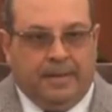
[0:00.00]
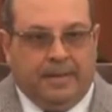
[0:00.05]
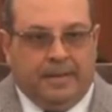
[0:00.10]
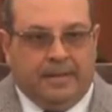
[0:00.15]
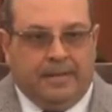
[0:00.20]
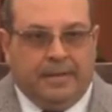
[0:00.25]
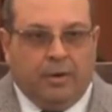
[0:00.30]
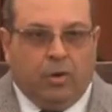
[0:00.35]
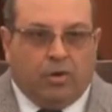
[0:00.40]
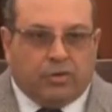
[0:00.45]

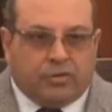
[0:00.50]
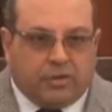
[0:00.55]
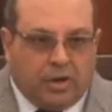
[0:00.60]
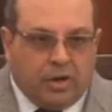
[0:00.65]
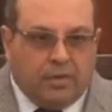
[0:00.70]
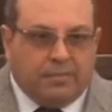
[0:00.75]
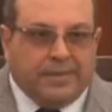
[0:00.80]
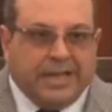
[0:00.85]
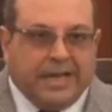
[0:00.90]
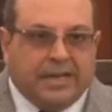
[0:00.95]
The author
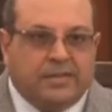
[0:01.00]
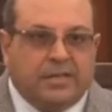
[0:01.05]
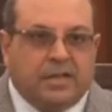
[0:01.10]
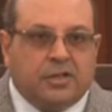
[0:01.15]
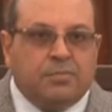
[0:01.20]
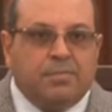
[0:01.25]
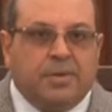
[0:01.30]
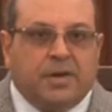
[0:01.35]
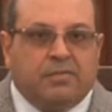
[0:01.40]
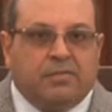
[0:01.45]
of that
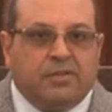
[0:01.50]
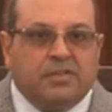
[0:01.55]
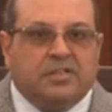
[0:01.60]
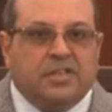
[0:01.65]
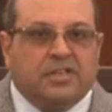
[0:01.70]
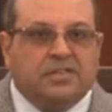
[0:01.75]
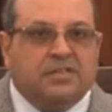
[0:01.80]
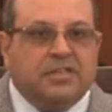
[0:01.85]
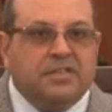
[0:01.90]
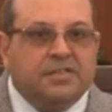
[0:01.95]
judgment was
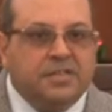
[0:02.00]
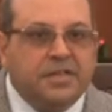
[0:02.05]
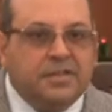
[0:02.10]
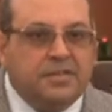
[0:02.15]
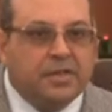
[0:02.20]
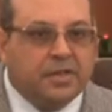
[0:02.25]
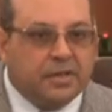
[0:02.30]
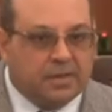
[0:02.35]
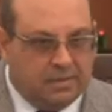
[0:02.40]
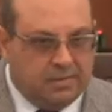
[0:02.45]
Justice
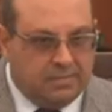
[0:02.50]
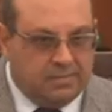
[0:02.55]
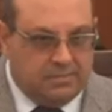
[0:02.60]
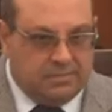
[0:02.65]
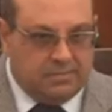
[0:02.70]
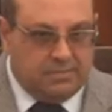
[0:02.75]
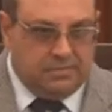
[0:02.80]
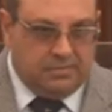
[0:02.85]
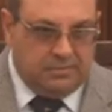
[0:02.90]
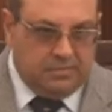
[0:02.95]
Nijjar,
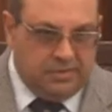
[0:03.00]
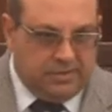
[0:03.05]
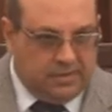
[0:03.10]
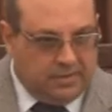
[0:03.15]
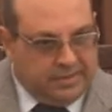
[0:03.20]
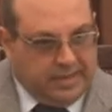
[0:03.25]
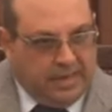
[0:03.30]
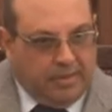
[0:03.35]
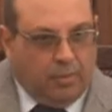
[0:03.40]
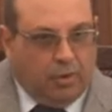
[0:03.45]
who was the
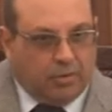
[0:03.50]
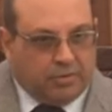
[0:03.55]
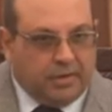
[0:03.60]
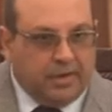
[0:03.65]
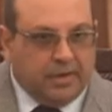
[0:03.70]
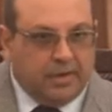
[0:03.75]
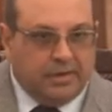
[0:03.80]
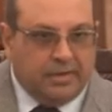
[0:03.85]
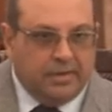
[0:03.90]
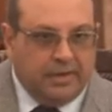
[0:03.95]
same
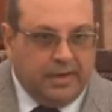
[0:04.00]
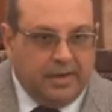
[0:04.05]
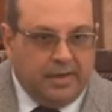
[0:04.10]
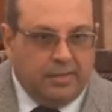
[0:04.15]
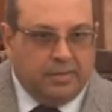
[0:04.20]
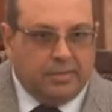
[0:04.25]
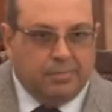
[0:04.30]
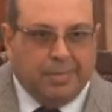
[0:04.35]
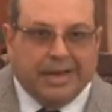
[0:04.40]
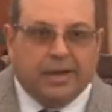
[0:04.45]
author in
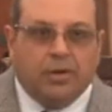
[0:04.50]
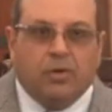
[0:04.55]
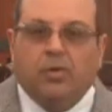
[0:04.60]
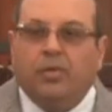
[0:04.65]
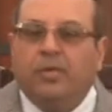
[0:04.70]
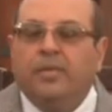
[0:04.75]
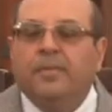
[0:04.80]
Balco.